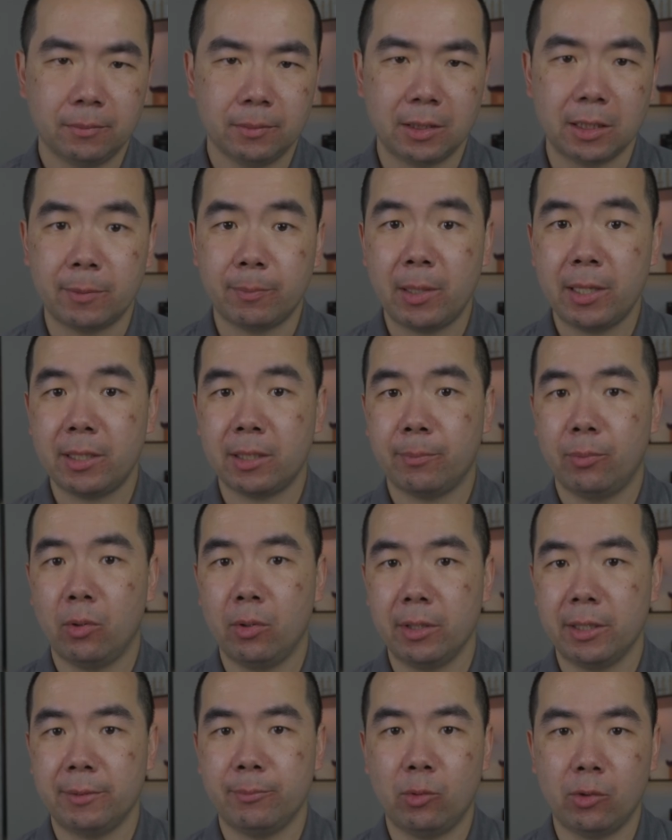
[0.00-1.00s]
Display
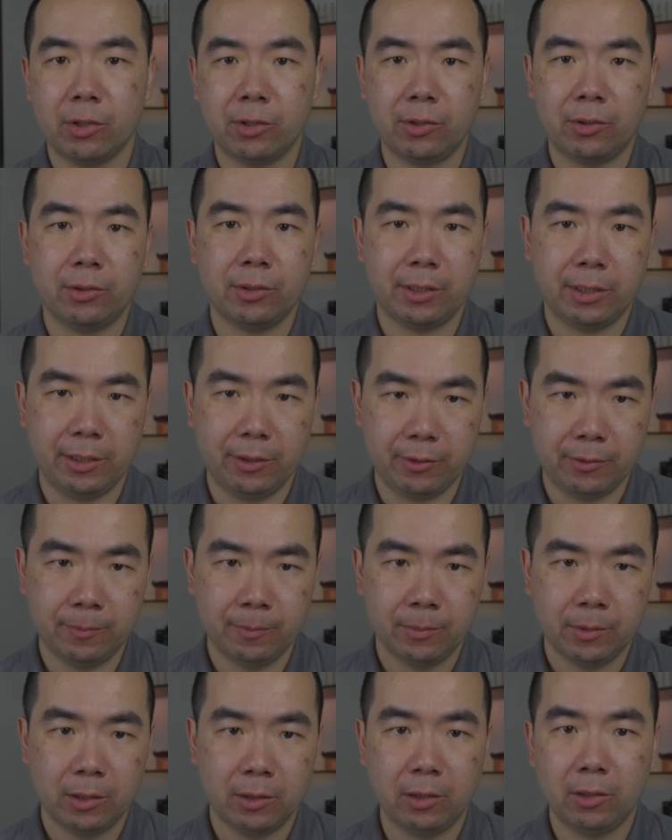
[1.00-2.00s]
support is more certain here,
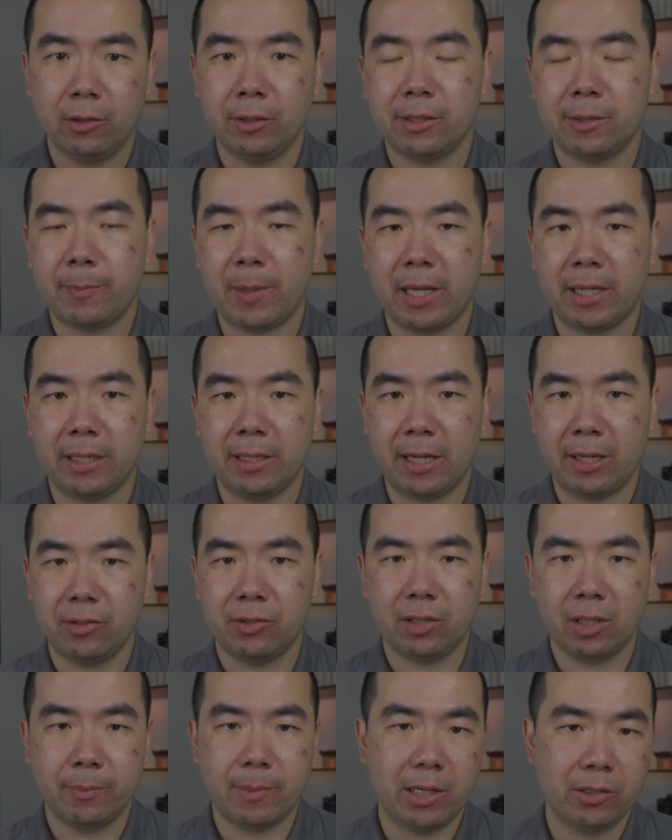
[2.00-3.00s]
clearly speccing
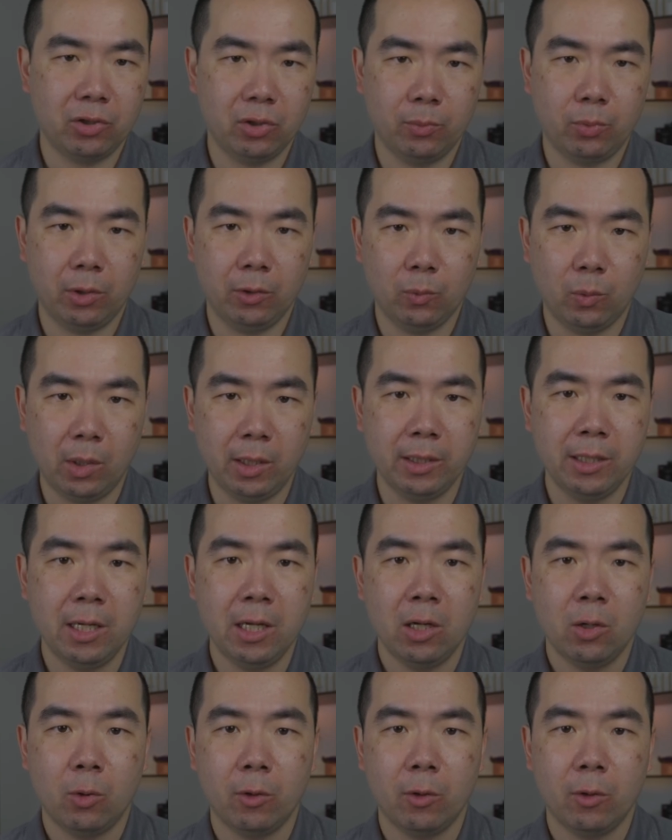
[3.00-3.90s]
HDMI 2.1